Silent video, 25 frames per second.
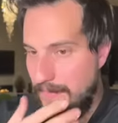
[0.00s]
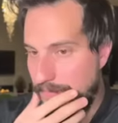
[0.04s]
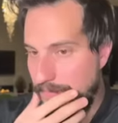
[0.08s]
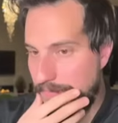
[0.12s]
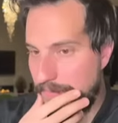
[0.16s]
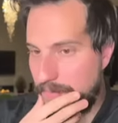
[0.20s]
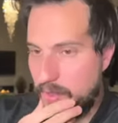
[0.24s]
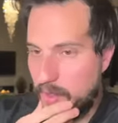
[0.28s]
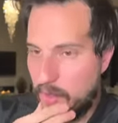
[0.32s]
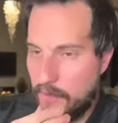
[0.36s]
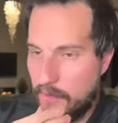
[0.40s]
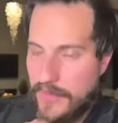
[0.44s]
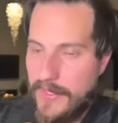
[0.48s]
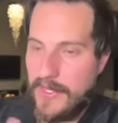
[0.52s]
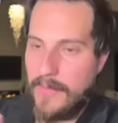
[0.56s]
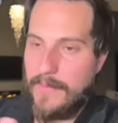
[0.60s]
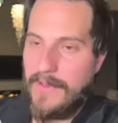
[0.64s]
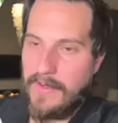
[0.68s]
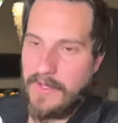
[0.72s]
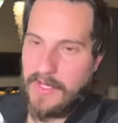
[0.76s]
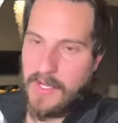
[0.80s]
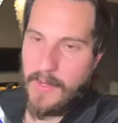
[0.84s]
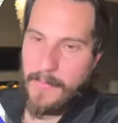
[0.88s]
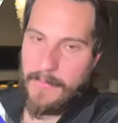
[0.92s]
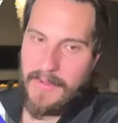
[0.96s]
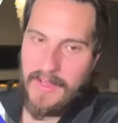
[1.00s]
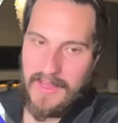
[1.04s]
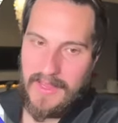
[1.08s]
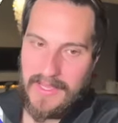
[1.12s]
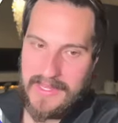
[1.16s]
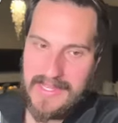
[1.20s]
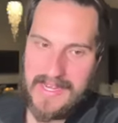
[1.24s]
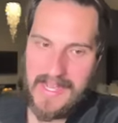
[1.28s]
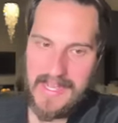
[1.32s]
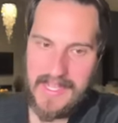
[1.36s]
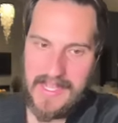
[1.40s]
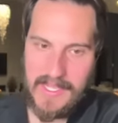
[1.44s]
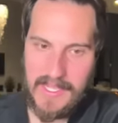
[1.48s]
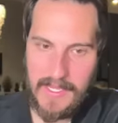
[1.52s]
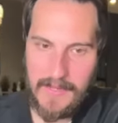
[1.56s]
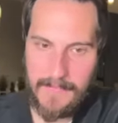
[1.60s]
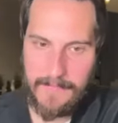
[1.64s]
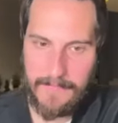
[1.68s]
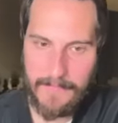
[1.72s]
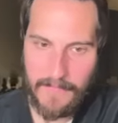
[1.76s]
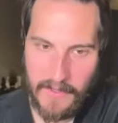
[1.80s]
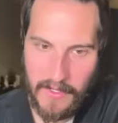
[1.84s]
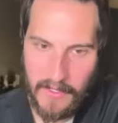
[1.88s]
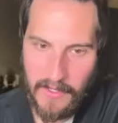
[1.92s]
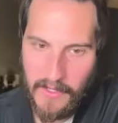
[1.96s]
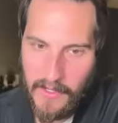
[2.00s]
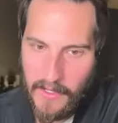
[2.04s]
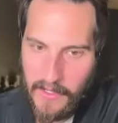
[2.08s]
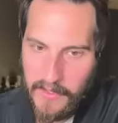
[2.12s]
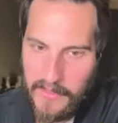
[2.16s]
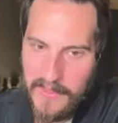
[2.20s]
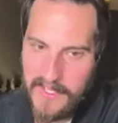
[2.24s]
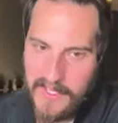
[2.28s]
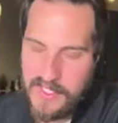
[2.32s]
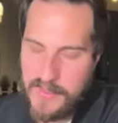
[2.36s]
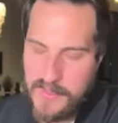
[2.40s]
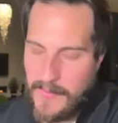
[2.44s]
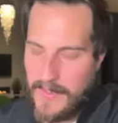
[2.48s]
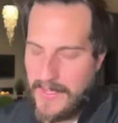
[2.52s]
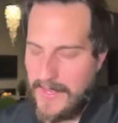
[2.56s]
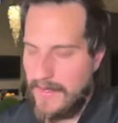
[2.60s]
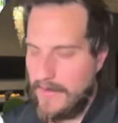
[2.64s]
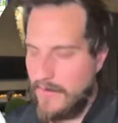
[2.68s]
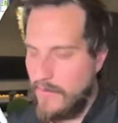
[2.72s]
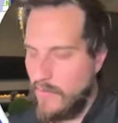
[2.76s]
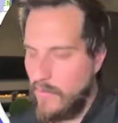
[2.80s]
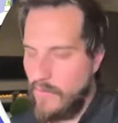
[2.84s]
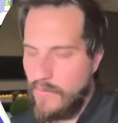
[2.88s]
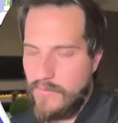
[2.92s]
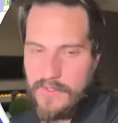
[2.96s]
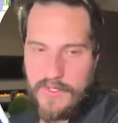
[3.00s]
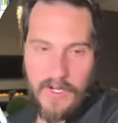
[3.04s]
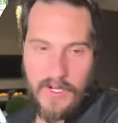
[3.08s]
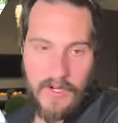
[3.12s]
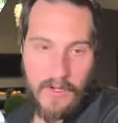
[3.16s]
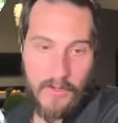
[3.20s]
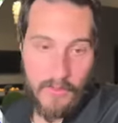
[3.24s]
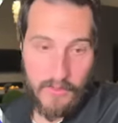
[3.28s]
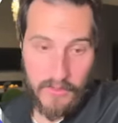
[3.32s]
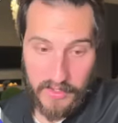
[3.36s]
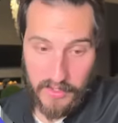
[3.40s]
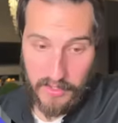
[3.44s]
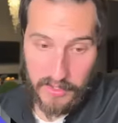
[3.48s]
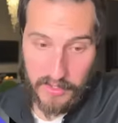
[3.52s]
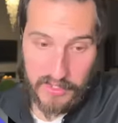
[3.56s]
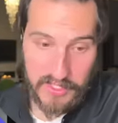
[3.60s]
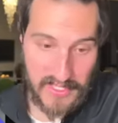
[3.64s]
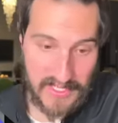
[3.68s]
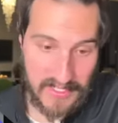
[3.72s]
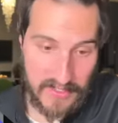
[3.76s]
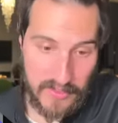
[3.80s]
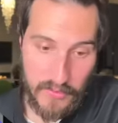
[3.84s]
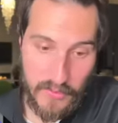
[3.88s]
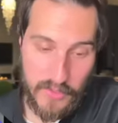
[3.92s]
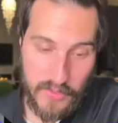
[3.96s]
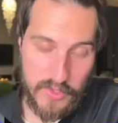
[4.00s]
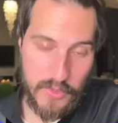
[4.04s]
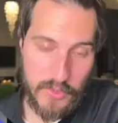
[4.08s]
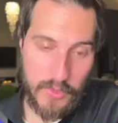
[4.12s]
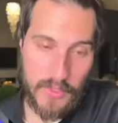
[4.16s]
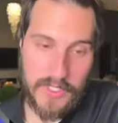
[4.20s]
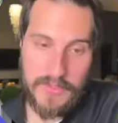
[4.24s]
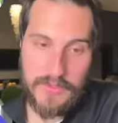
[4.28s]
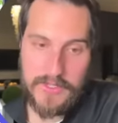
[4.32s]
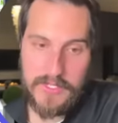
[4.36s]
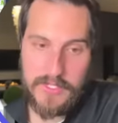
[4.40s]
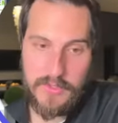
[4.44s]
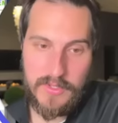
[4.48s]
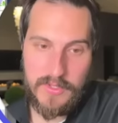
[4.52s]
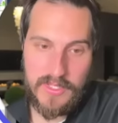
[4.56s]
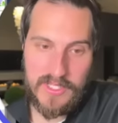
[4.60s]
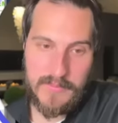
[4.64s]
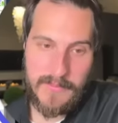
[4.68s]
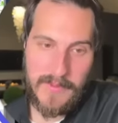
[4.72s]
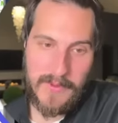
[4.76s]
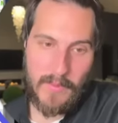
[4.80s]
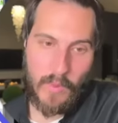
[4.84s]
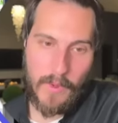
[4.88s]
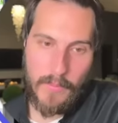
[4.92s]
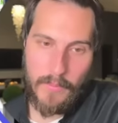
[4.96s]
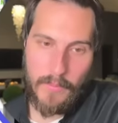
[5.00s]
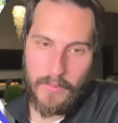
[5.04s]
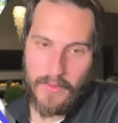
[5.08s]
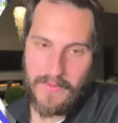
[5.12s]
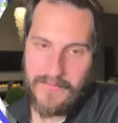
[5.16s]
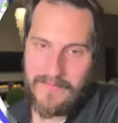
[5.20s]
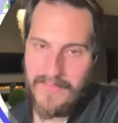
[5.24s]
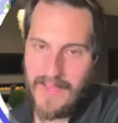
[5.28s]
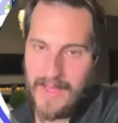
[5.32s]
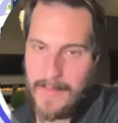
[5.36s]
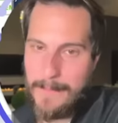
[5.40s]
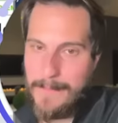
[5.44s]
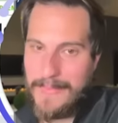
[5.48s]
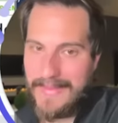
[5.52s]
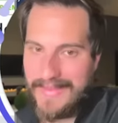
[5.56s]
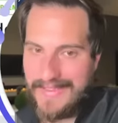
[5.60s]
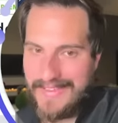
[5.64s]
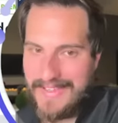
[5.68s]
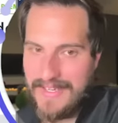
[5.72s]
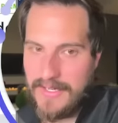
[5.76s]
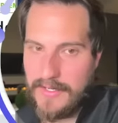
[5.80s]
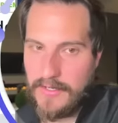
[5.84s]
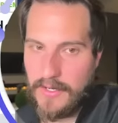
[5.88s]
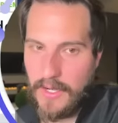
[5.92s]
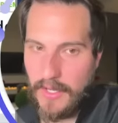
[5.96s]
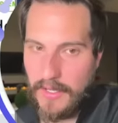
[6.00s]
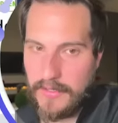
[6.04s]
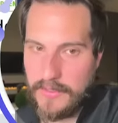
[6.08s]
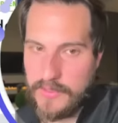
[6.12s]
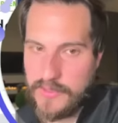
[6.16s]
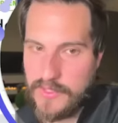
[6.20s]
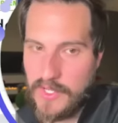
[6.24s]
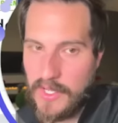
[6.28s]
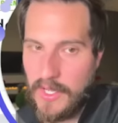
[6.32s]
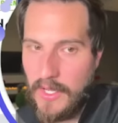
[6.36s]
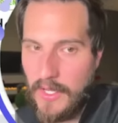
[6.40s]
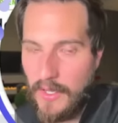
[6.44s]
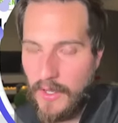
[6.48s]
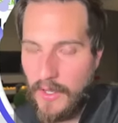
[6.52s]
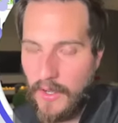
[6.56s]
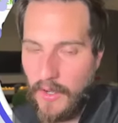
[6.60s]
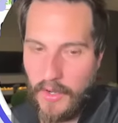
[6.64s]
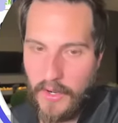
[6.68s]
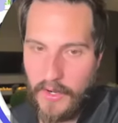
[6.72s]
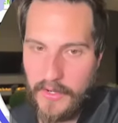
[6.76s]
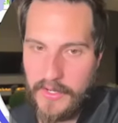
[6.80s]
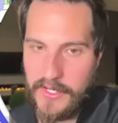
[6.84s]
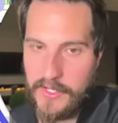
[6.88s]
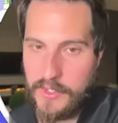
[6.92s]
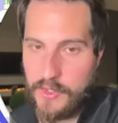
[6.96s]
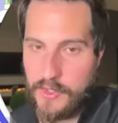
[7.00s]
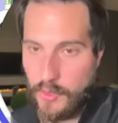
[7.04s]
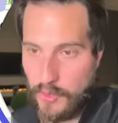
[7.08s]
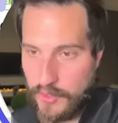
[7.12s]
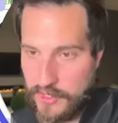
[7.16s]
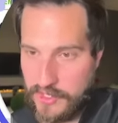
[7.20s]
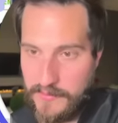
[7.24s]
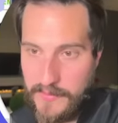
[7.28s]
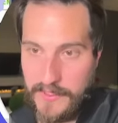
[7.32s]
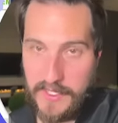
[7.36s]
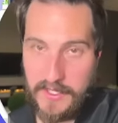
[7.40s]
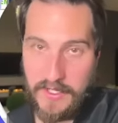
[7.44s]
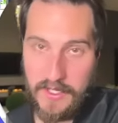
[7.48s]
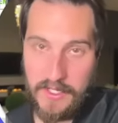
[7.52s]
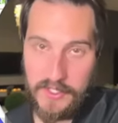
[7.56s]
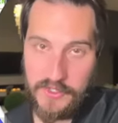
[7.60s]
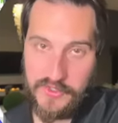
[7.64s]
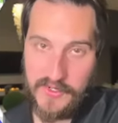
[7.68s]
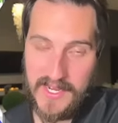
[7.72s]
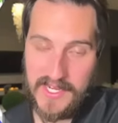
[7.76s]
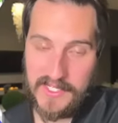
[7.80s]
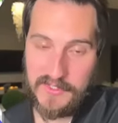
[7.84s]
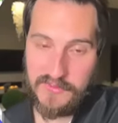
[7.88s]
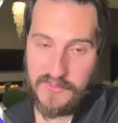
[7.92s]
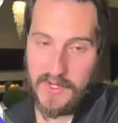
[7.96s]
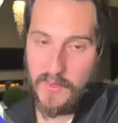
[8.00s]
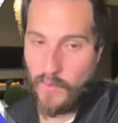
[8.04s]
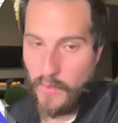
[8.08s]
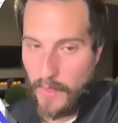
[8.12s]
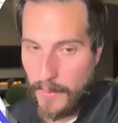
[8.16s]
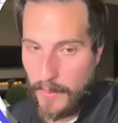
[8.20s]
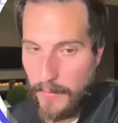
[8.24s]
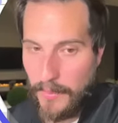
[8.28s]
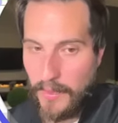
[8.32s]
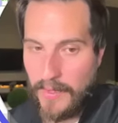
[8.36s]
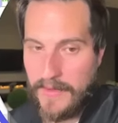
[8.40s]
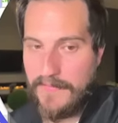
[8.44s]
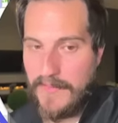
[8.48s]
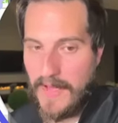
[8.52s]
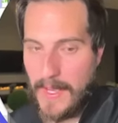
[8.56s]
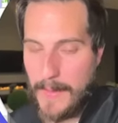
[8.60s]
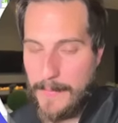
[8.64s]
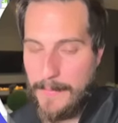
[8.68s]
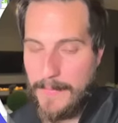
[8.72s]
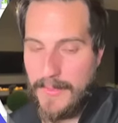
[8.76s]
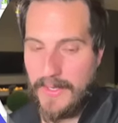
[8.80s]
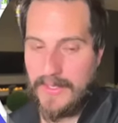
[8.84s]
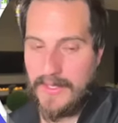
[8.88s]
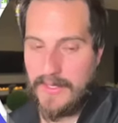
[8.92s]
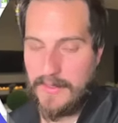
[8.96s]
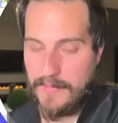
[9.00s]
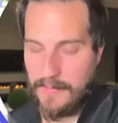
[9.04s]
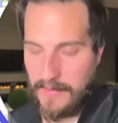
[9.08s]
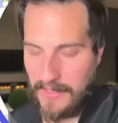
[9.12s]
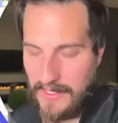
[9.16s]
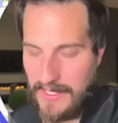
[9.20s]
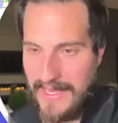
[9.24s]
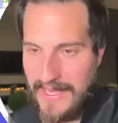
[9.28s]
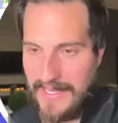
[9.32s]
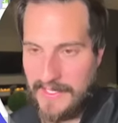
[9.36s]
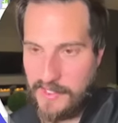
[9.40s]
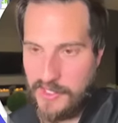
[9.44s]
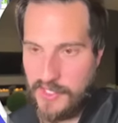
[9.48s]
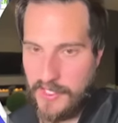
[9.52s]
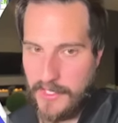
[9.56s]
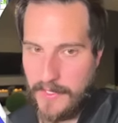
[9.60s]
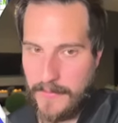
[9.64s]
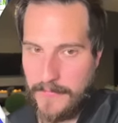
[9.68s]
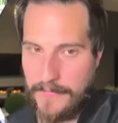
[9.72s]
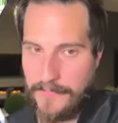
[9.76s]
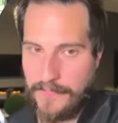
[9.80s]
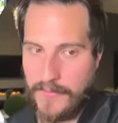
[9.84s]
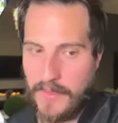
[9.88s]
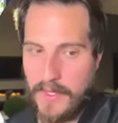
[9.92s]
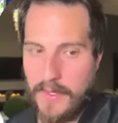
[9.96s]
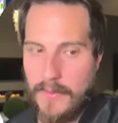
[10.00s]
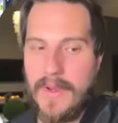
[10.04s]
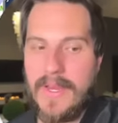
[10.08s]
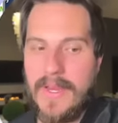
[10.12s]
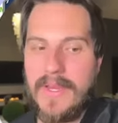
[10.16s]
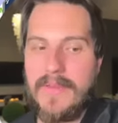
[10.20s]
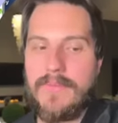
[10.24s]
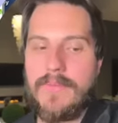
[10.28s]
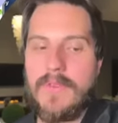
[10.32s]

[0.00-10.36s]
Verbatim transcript: You know, think about a company like Nike. They spend, you know, it looks like in 2022 they spent $1.5 billion on endorsement contracts, right? $1.5 billion last year, right?